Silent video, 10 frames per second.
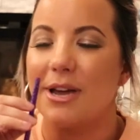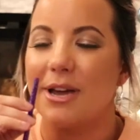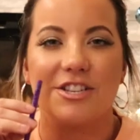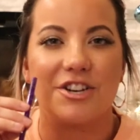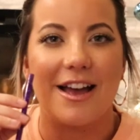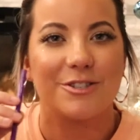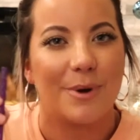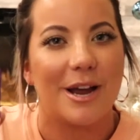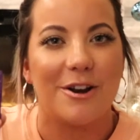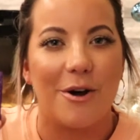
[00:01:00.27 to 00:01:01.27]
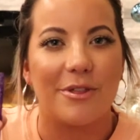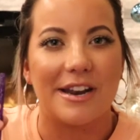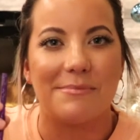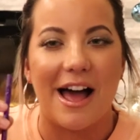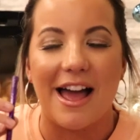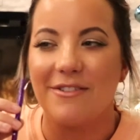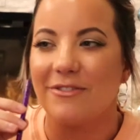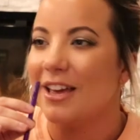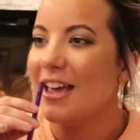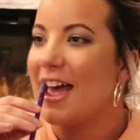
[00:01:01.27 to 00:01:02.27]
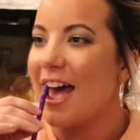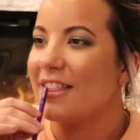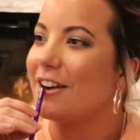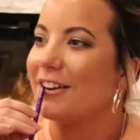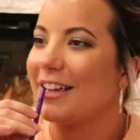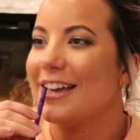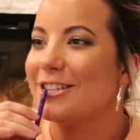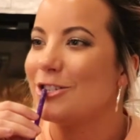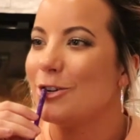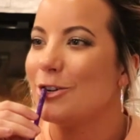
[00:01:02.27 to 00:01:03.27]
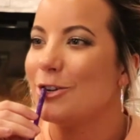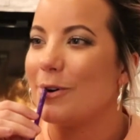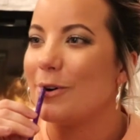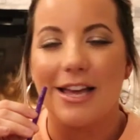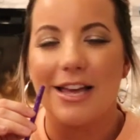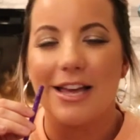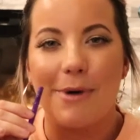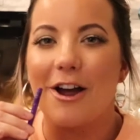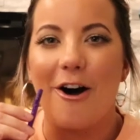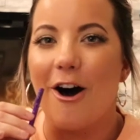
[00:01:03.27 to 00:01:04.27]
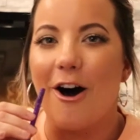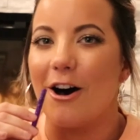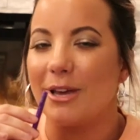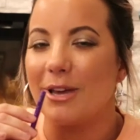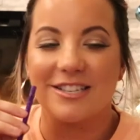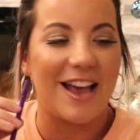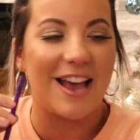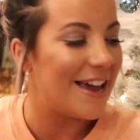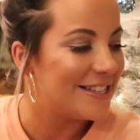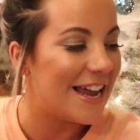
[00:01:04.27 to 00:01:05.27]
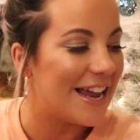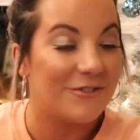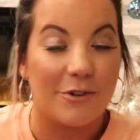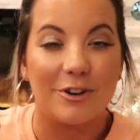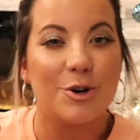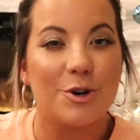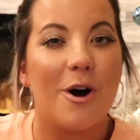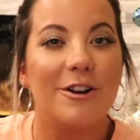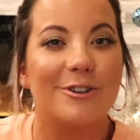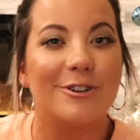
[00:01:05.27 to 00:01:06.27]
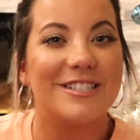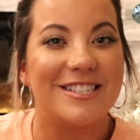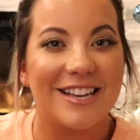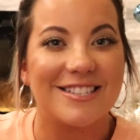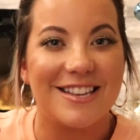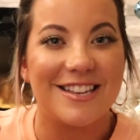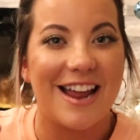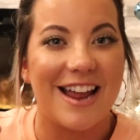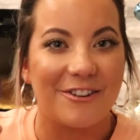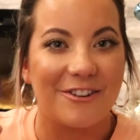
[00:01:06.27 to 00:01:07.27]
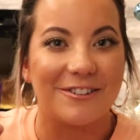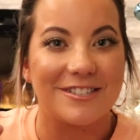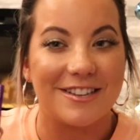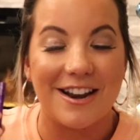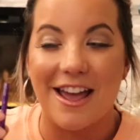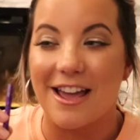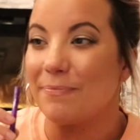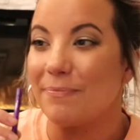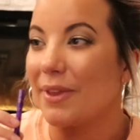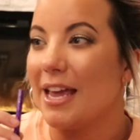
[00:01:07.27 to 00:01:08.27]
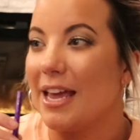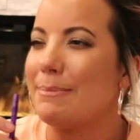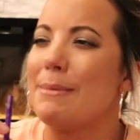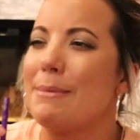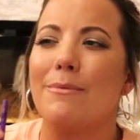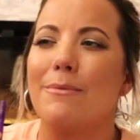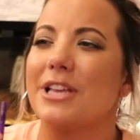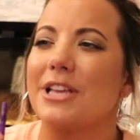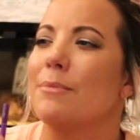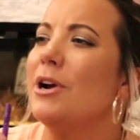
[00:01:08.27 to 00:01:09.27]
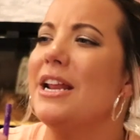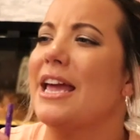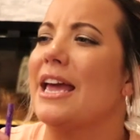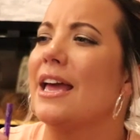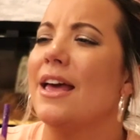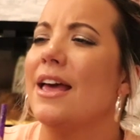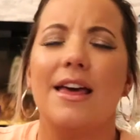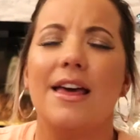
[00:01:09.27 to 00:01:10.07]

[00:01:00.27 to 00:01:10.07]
in the chat so I know that I'm live. And then I'll get into my haul because I saved over $260 today. And my mom was like, Brittany,